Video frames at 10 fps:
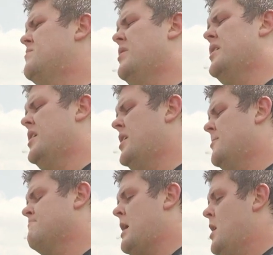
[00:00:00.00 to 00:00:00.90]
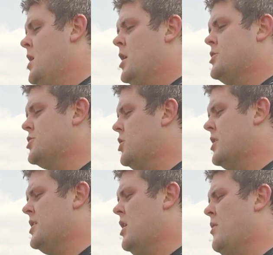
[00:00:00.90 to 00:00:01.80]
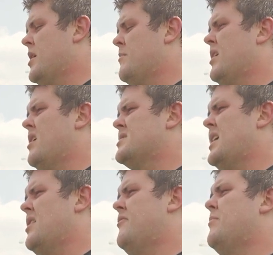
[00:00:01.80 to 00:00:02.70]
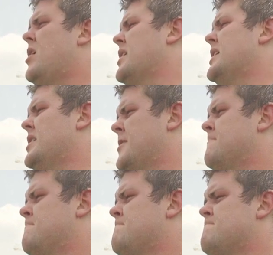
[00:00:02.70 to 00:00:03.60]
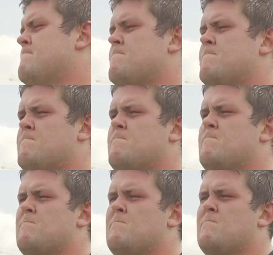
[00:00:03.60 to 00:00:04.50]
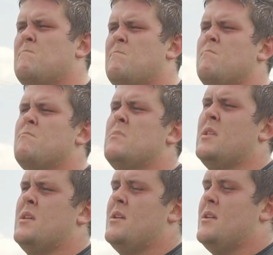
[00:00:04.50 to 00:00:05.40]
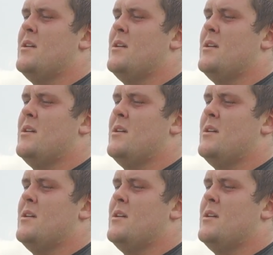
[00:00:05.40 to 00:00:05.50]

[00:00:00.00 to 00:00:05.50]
But just looking to go in, play our style of football, get it done. What did it mean you being named captain?